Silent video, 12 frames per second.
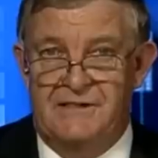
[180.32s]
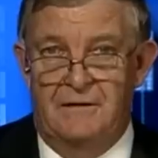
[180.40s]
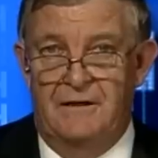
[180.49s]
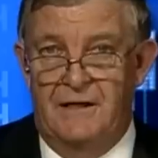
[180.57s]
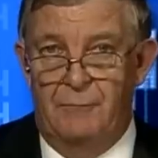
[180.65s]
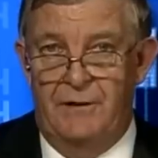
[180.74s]
they
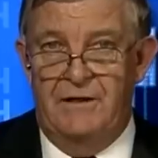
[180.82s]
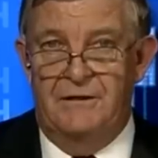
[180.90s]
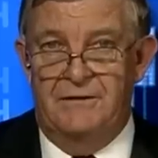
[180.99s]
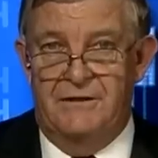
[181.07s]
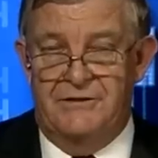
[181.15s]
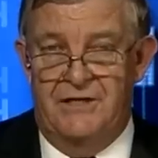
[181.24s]
sell their
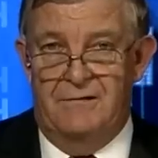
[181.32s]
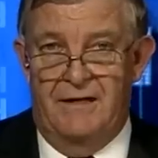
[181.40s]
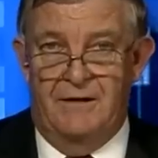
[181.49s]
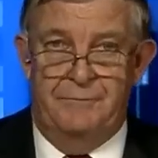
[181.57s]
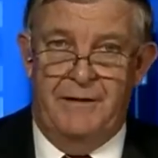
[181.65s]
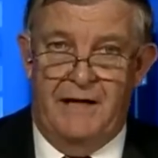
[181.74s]
wind
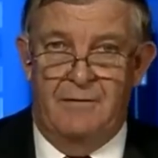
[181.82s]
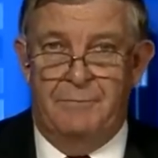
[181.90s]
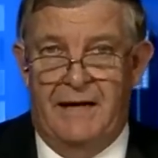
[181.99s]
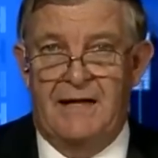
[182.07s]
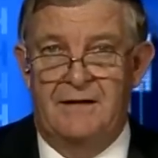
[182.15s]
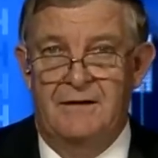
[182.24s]
generated
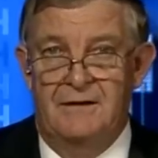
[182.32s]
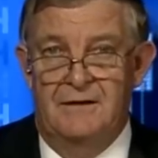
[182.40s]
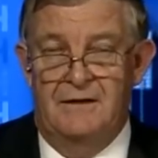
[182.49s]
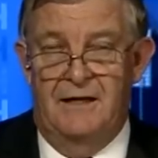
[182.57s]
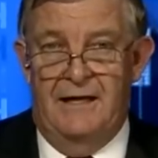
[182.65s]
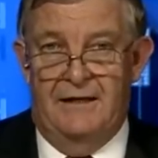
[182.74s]
power back
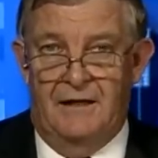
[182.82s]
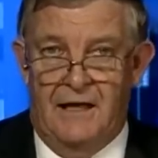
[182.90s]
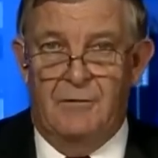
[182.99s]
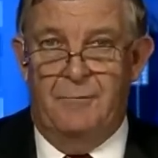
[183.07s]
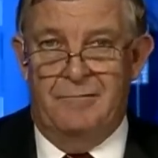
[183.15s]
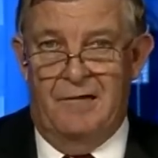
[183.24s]
at a
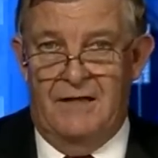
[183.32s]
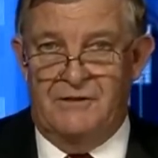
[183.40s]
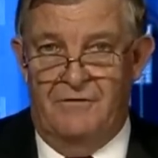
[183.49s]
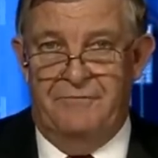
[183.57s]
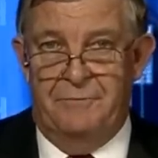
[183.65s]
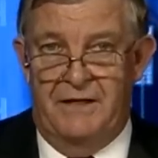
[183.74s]
lower
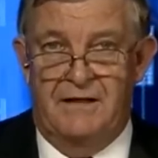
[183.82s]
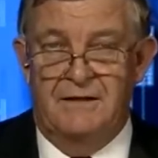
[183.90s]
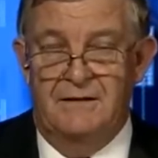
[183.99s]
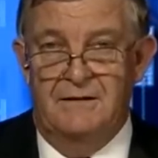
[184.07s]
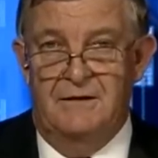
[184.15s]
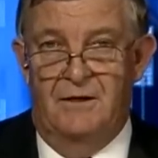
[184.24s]
price off
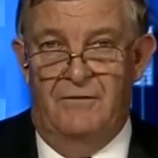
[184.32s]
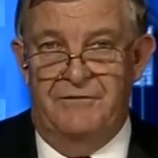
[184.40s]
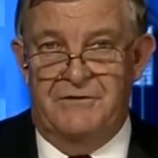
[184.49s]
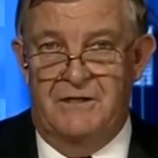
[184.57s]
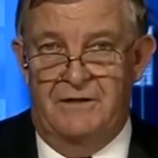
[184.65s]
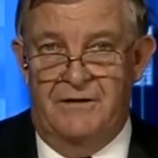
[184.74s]
peak,
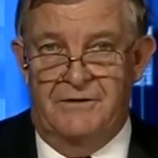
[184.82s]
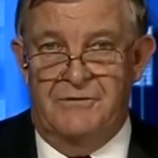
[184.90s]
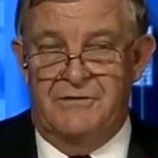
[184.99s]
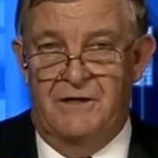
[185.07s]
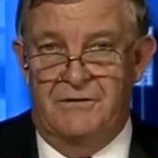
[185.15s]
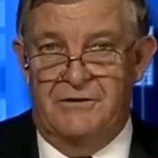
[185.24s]
obviously they
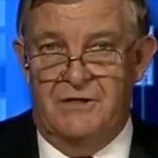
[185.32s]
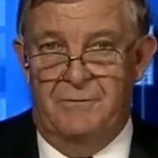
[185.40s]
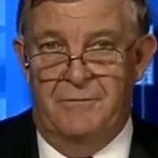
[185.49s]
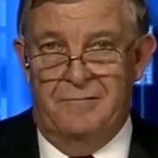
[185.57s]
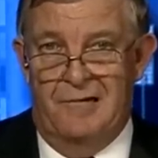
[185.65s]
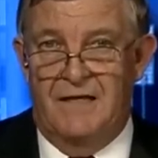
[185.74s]
do so at a
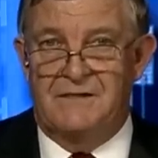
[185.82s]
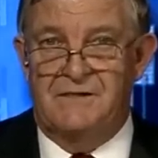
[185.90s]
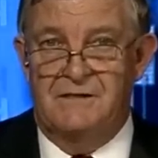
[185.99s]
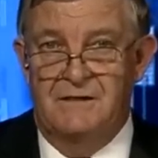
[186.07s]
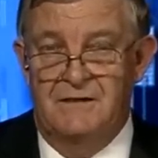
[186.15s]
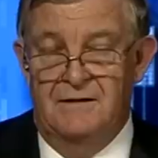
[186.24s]
cheaper
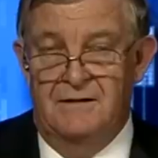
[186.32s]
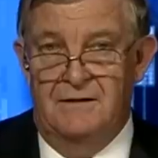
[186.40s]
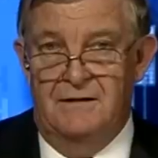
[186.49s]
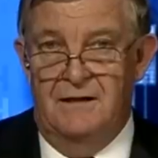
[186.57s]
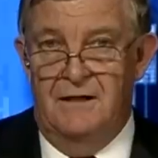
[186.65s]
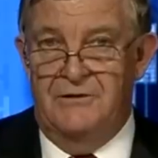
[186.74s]
price.
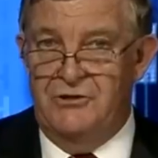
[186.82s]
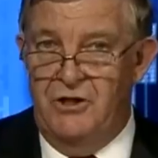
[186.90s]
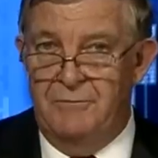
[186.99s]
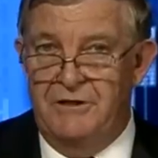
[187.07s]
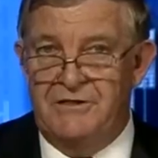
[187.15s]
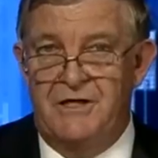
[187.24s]

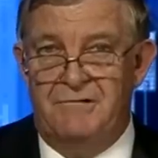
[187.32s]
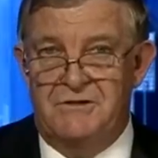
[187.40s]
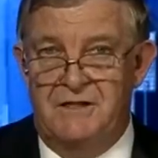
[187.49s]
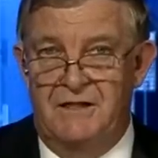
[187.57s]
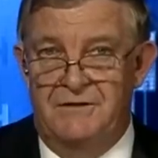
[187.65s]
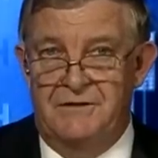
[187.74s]
Germany's
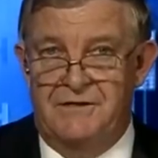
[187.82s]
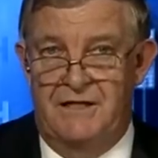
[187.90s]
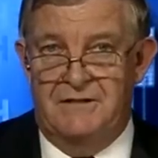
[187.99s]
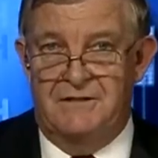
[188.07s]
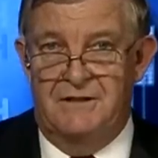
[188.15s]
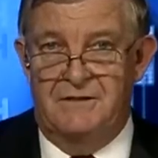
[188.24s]
interesting in the
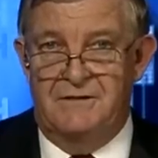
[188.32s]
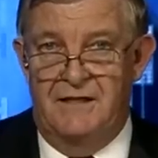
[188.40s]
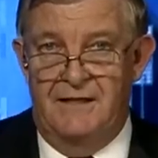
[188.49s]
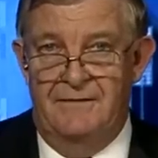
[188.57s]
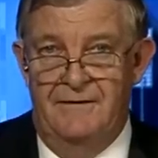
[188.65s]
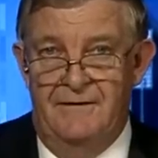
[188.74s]
sense
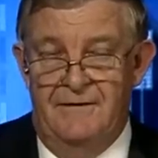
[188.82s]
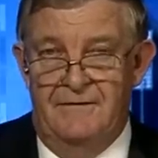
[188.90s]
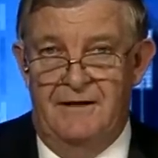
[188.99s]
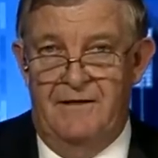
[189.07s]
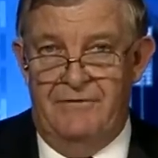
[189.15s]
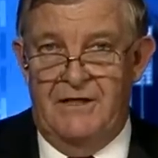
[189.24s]
that
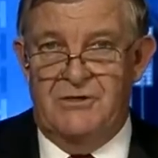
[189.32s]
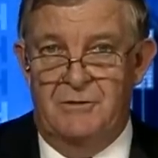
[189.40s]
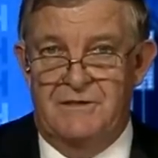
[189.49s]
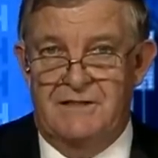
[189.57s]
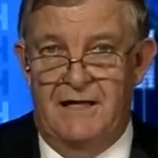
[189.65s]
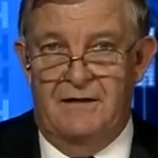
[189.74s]
they've
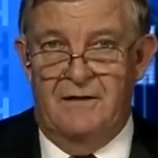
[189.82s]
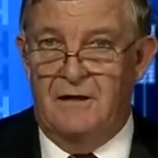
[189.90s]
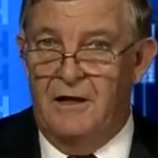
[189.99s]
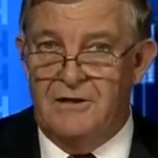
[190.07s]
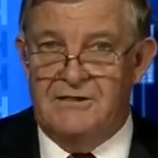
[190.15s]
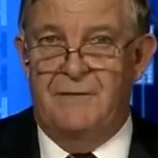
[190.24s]
actually started to
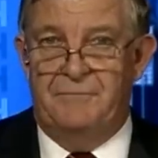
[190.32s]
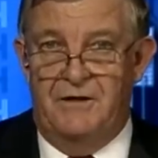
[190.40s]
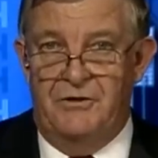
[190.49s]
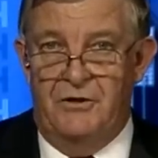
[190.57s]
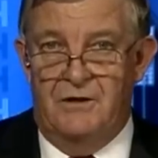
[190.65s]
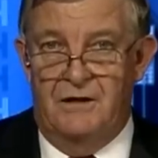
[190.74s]
close up
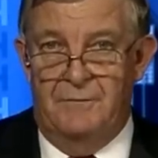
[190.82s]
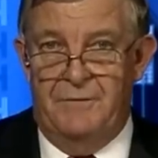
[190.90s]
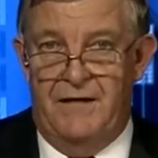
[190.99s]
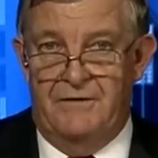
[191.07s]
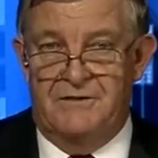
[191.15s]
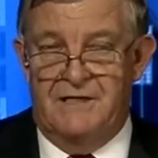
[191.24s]
their nuclear
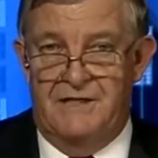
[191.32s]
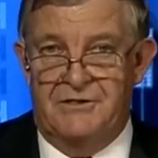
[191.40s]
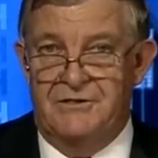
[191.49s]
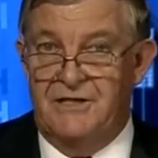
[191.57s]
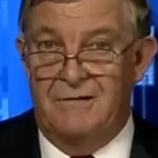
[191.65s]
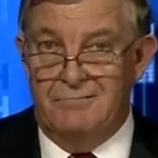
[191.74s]
power
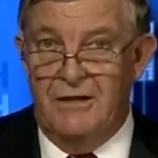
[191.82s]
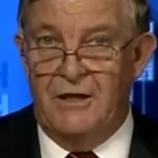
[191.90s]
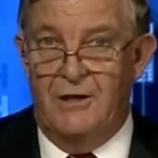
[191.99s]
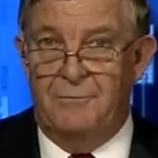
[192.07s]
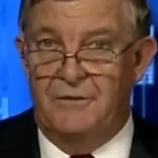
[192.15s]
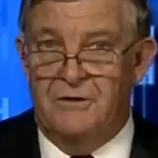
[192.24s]
stations and
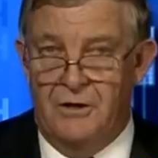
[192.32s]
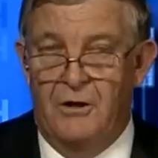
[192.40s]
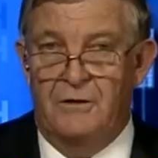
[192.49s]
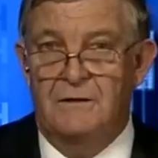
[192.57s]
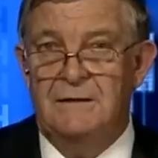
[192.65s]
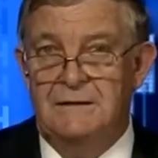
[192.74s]
reopen
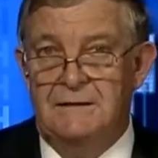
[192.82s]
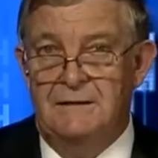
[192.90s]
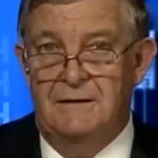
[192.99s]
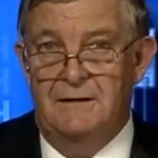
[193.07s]
coal.